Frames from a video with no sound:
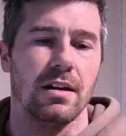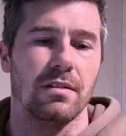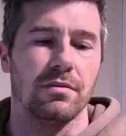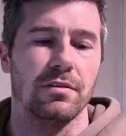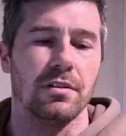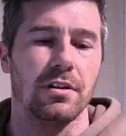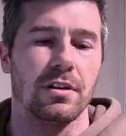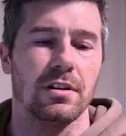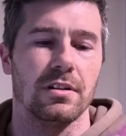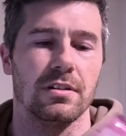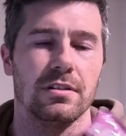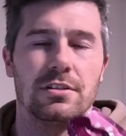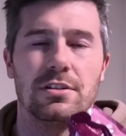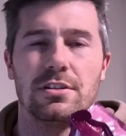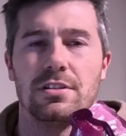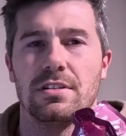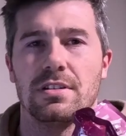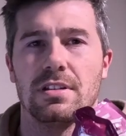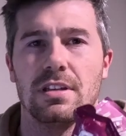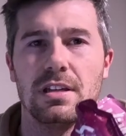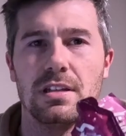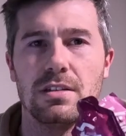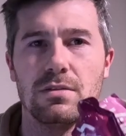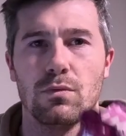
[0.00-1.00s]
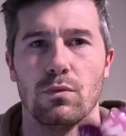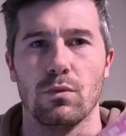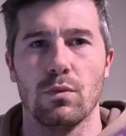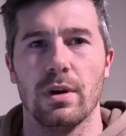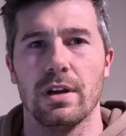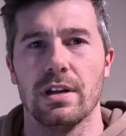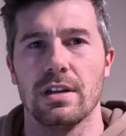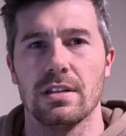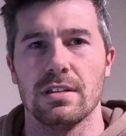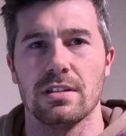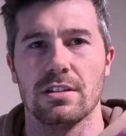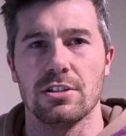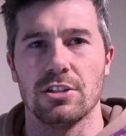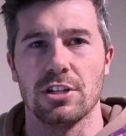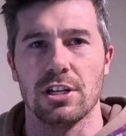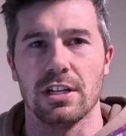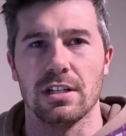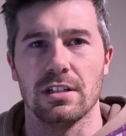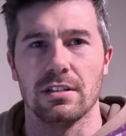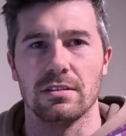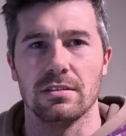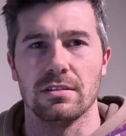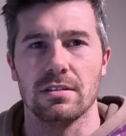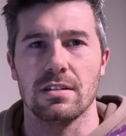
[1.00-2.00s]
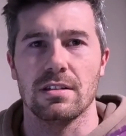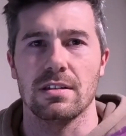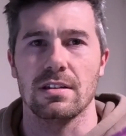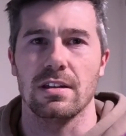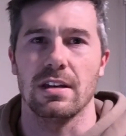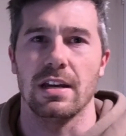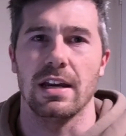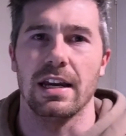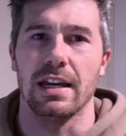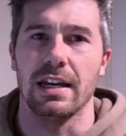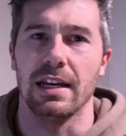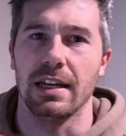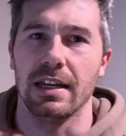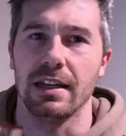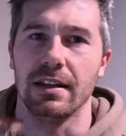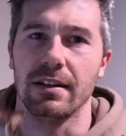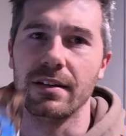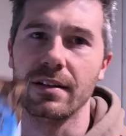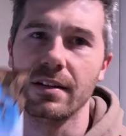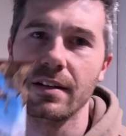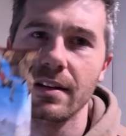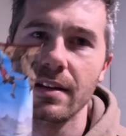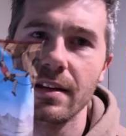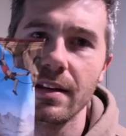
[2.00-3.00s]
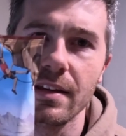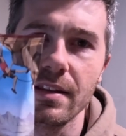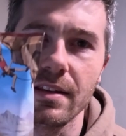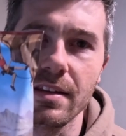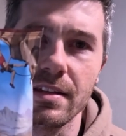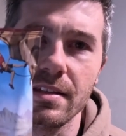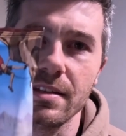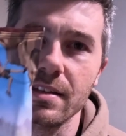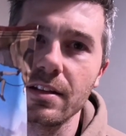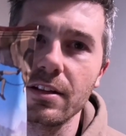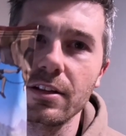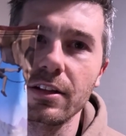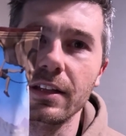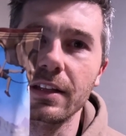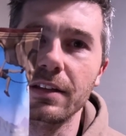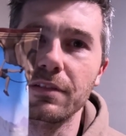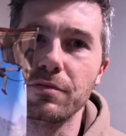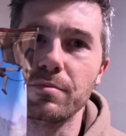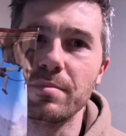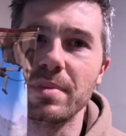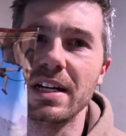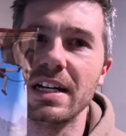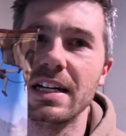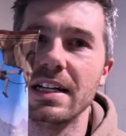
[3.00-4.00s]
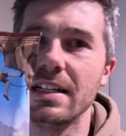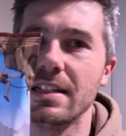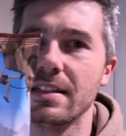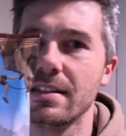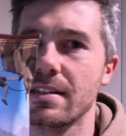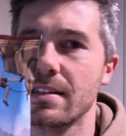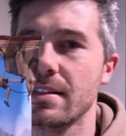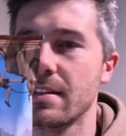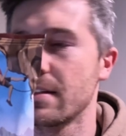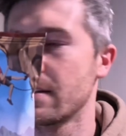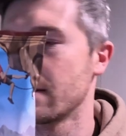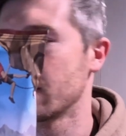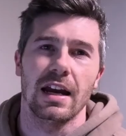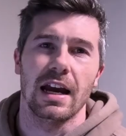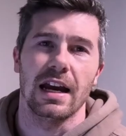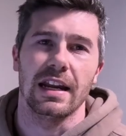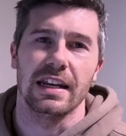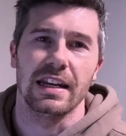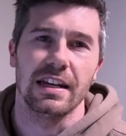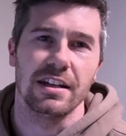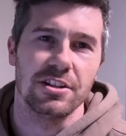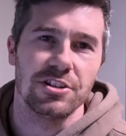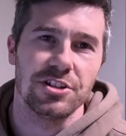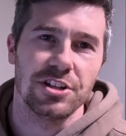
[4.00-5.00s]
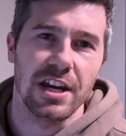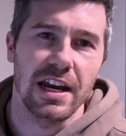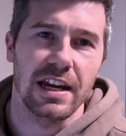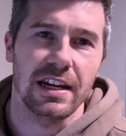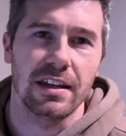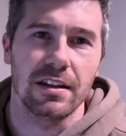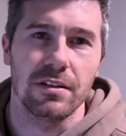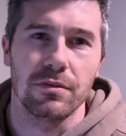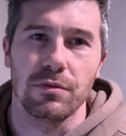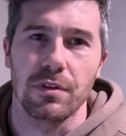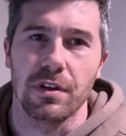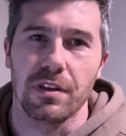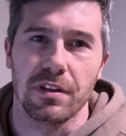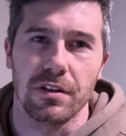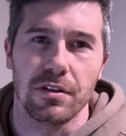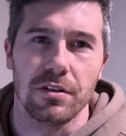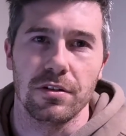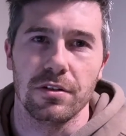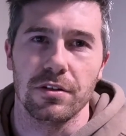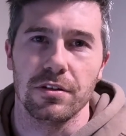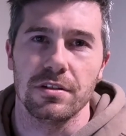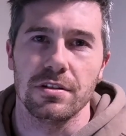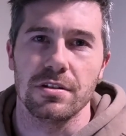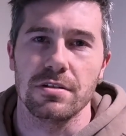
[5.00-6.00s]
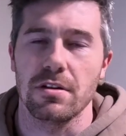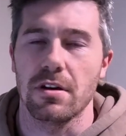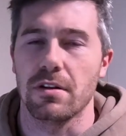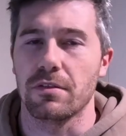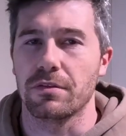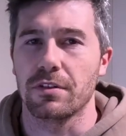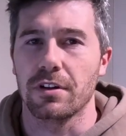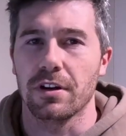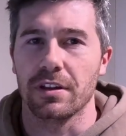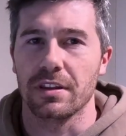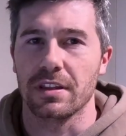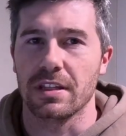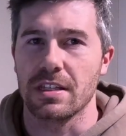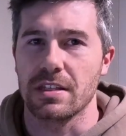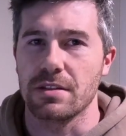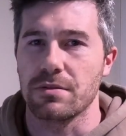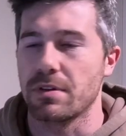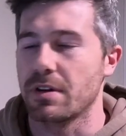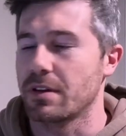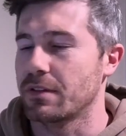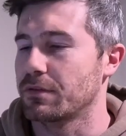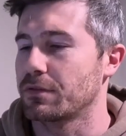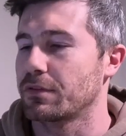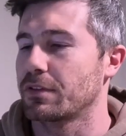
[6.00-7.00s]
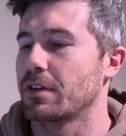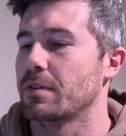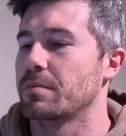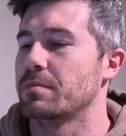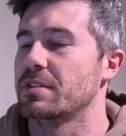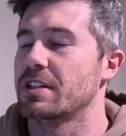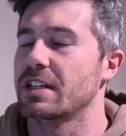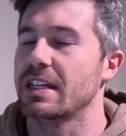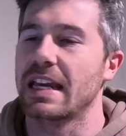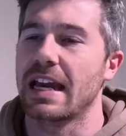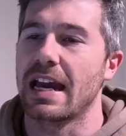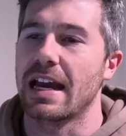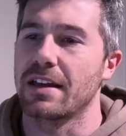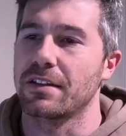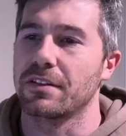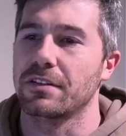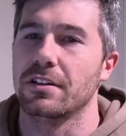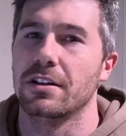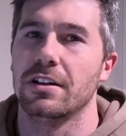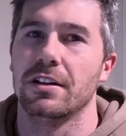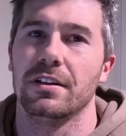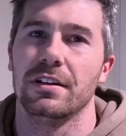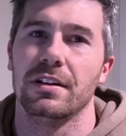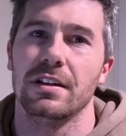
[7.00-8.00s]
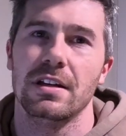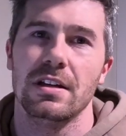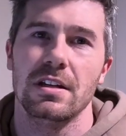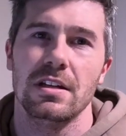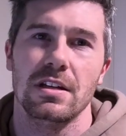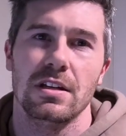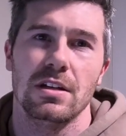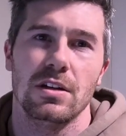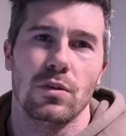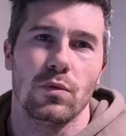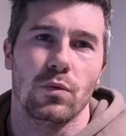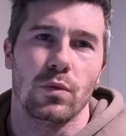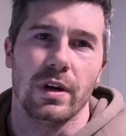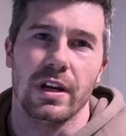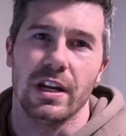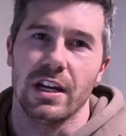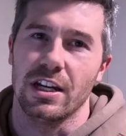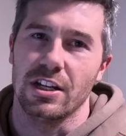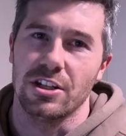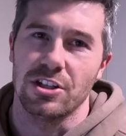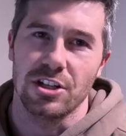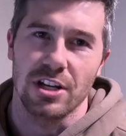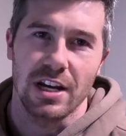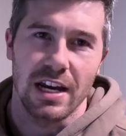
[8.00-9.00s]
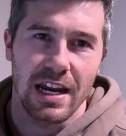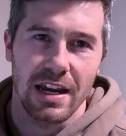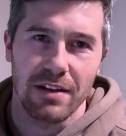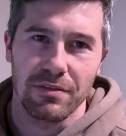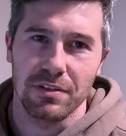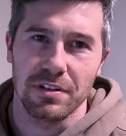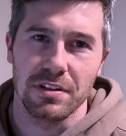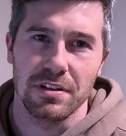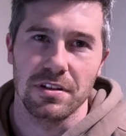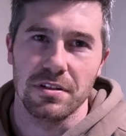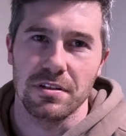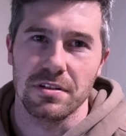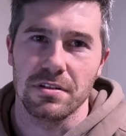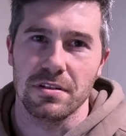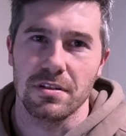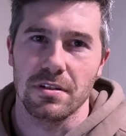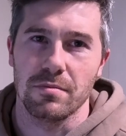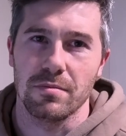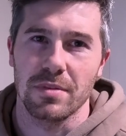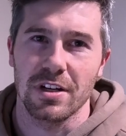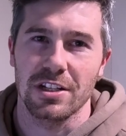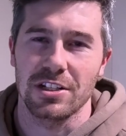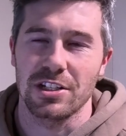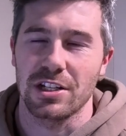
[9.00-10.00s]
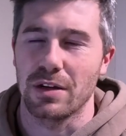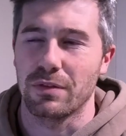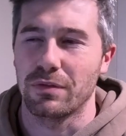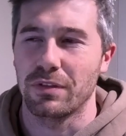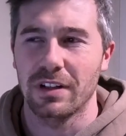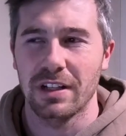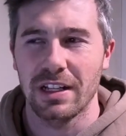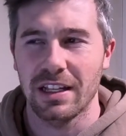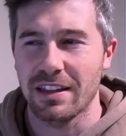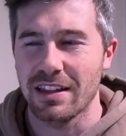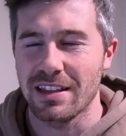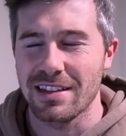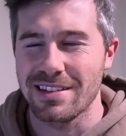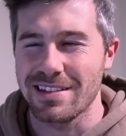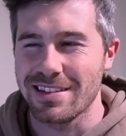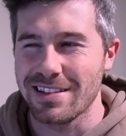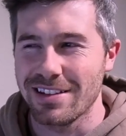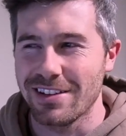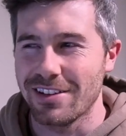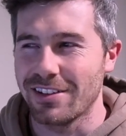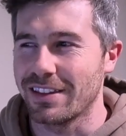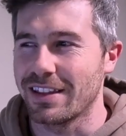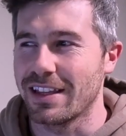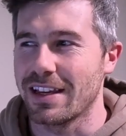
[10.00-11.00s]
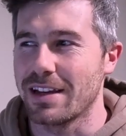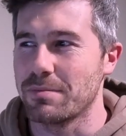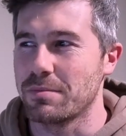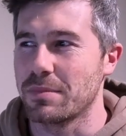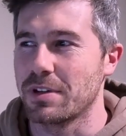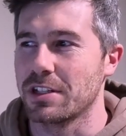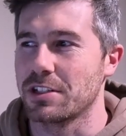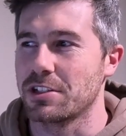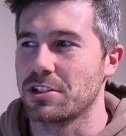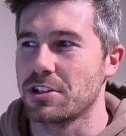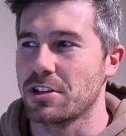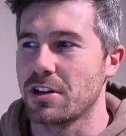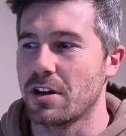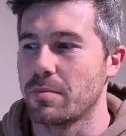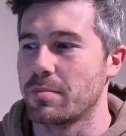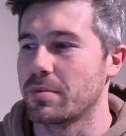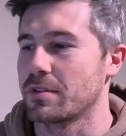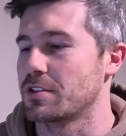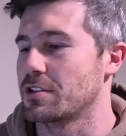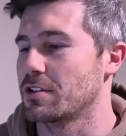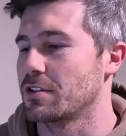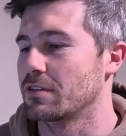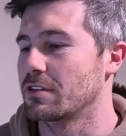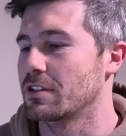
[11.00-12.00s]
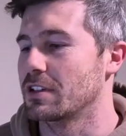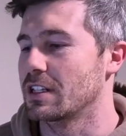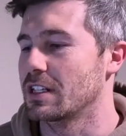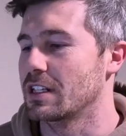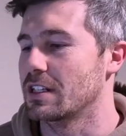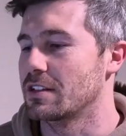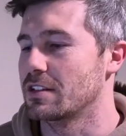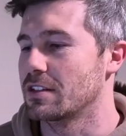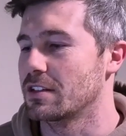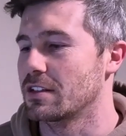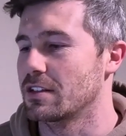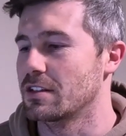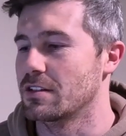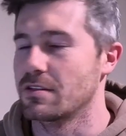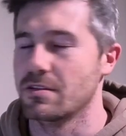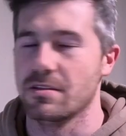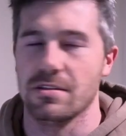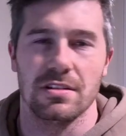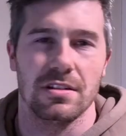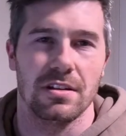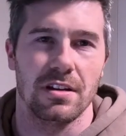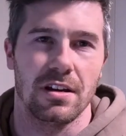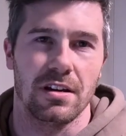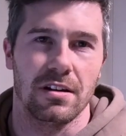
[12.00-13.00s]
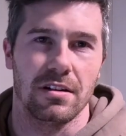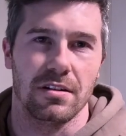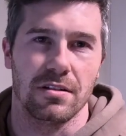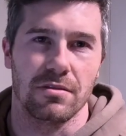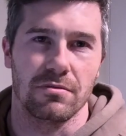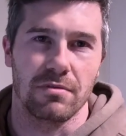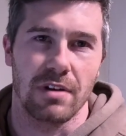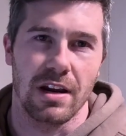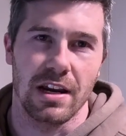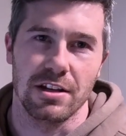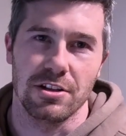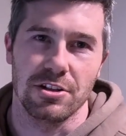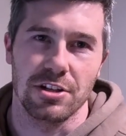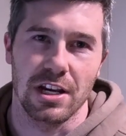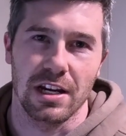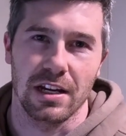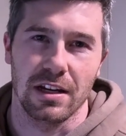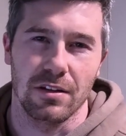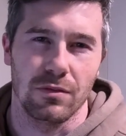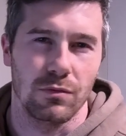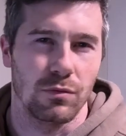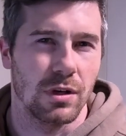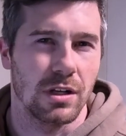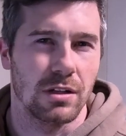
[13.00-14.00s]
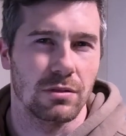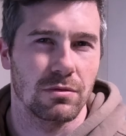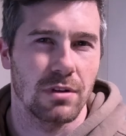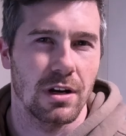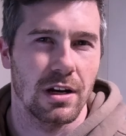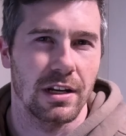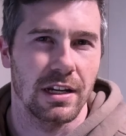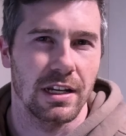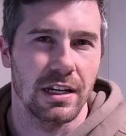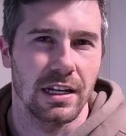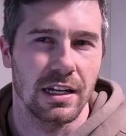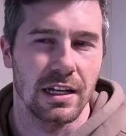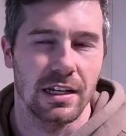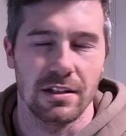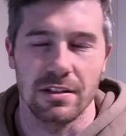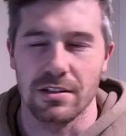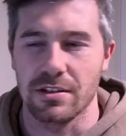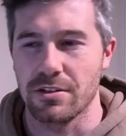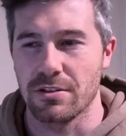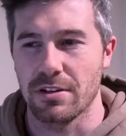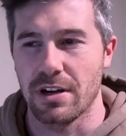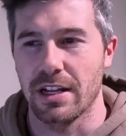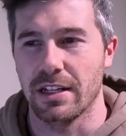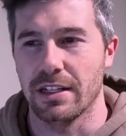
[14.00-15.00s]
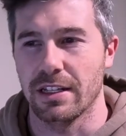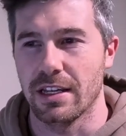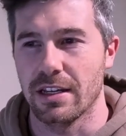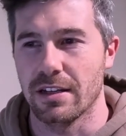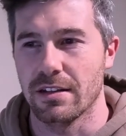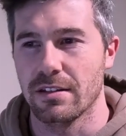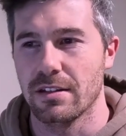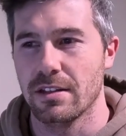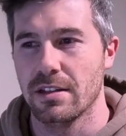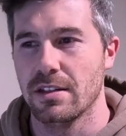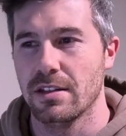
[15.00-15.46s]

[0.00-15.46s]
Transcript: I've got just these Winners gels and these Cliff bars. I need a jacket with a hood, so I've got this one from Decathlon, which I haven't used too much. I feel like there's not that much opportunity to use a rain jacket while running in Australia.